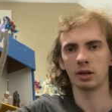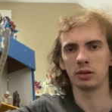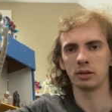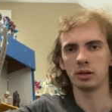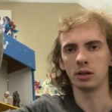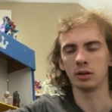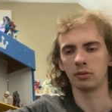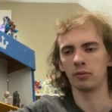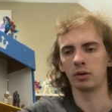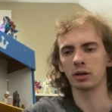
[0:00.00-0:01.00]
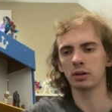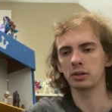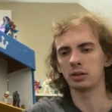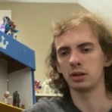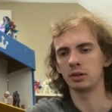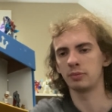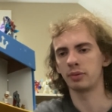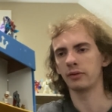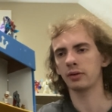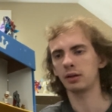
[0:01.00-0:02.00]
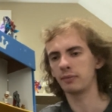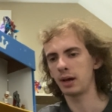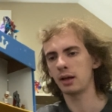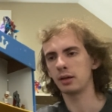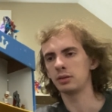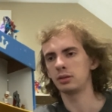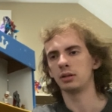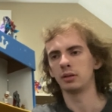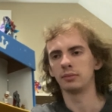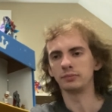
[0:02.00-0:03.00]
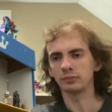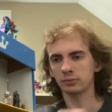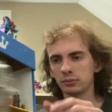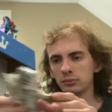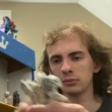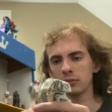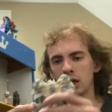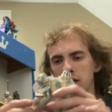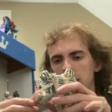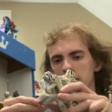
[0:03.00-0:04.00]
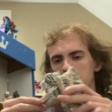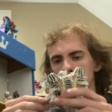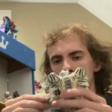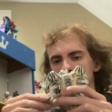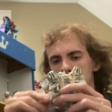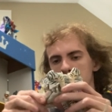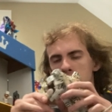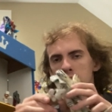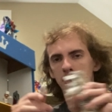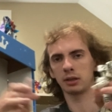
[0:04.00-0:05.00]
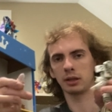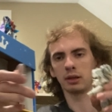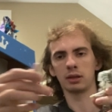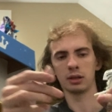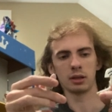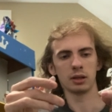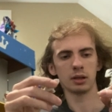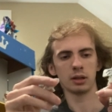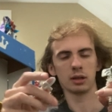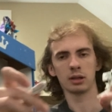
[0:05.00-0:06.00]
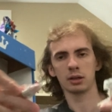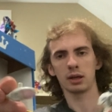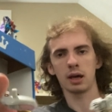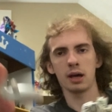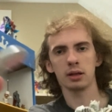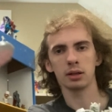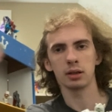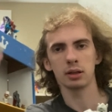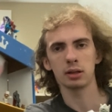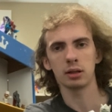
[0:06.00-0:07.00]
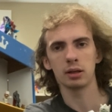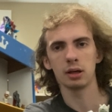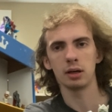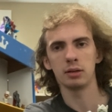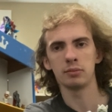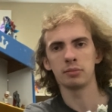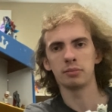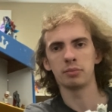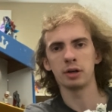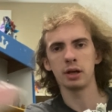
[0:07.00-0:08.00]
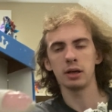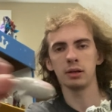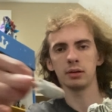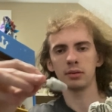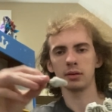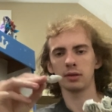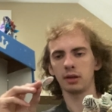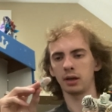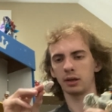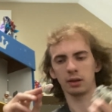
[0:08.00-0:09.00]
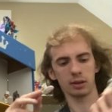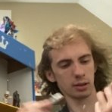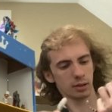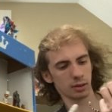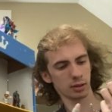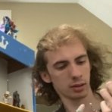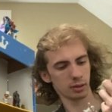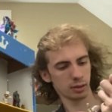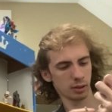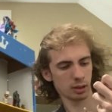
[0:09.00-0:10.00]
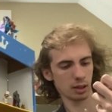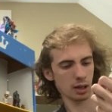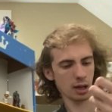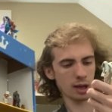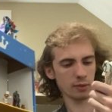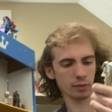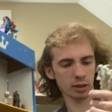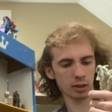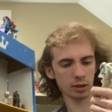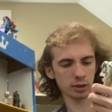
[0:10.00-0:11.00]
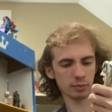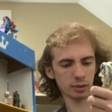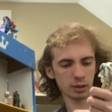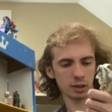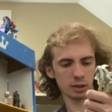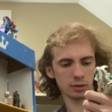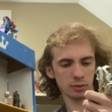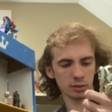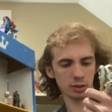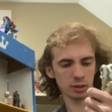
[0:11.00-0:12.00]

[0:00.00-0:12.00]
See, it works. It's perfectly balanced. You could take his his cat gun brain thing, and we could also put it into his.